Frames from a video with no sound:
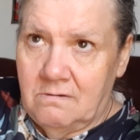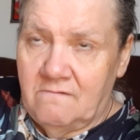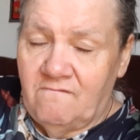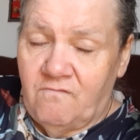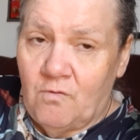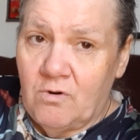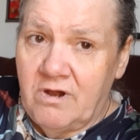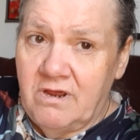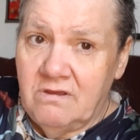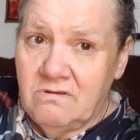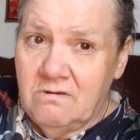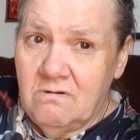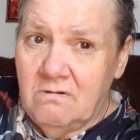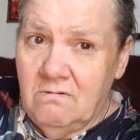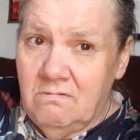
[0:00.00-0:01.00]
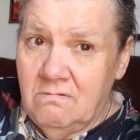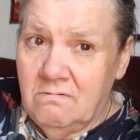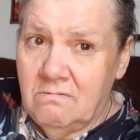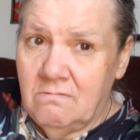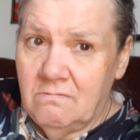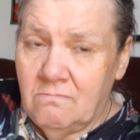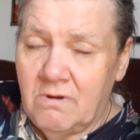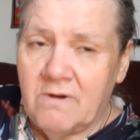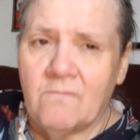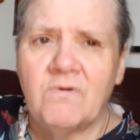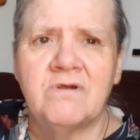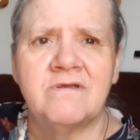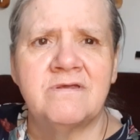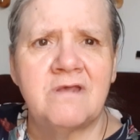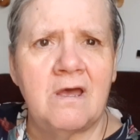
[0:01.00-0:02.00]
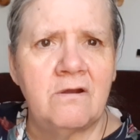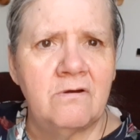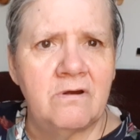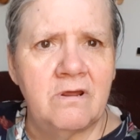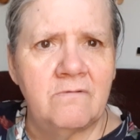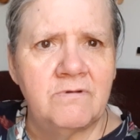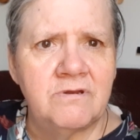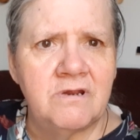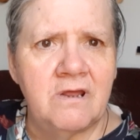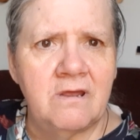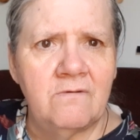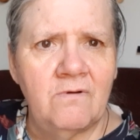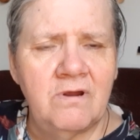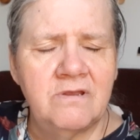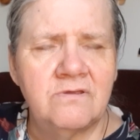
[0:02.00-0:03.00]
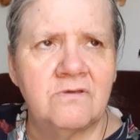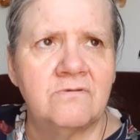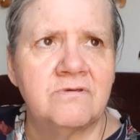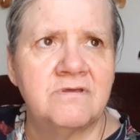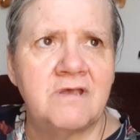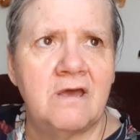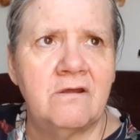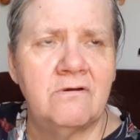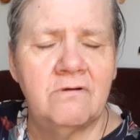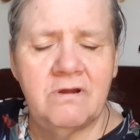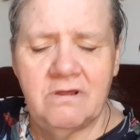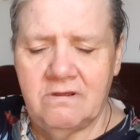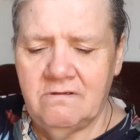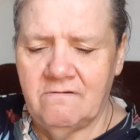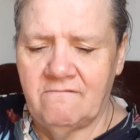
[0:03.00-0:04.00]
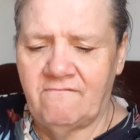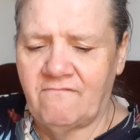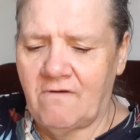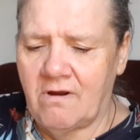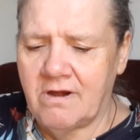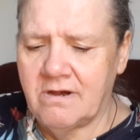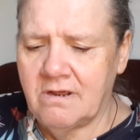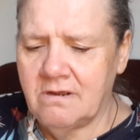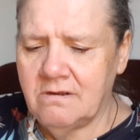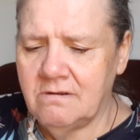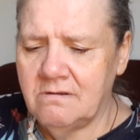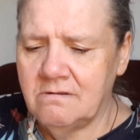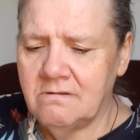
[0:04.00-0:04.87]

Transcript: 4 days ago. Wait, what is Saturday today, right? So Saturday, Friday,